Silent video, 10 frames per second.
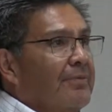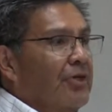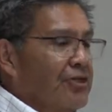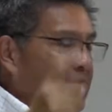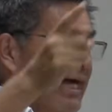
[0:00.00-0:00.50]

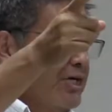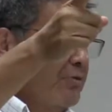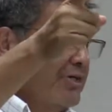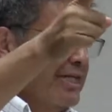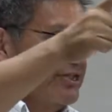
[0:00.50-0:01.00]
there's a guy who
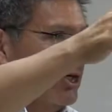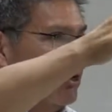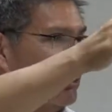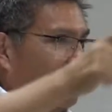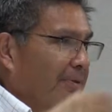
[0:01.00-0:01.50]
works at Joe
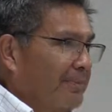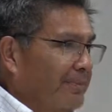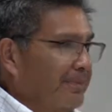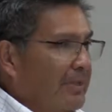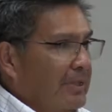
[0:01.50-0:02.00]
Cooper,
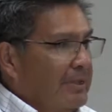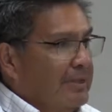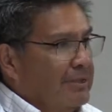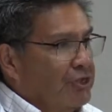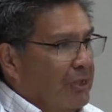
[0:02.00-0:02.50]

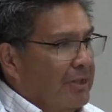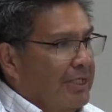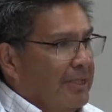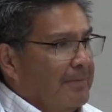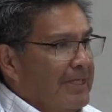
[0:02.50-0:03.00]

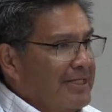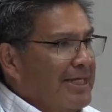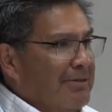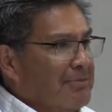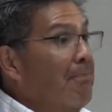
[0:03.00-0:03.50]
Shawnee. His
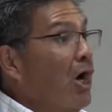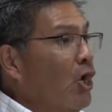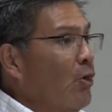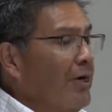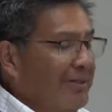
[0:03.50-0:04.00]
name's Mo.